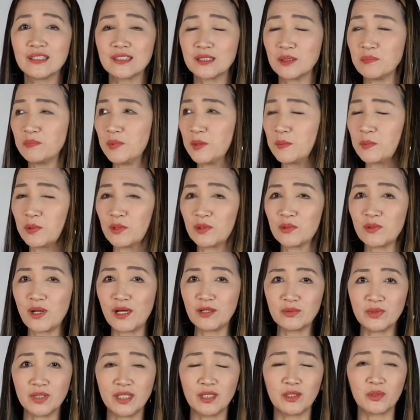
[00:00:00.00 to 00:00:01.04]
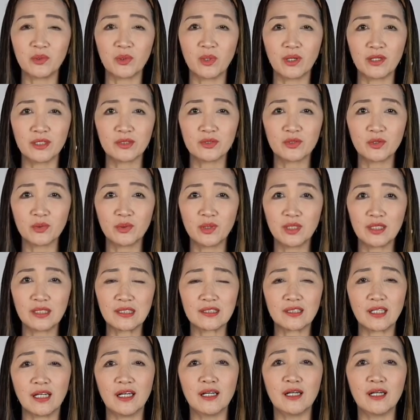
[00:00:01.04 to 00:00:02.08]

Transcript: some people around here who are doing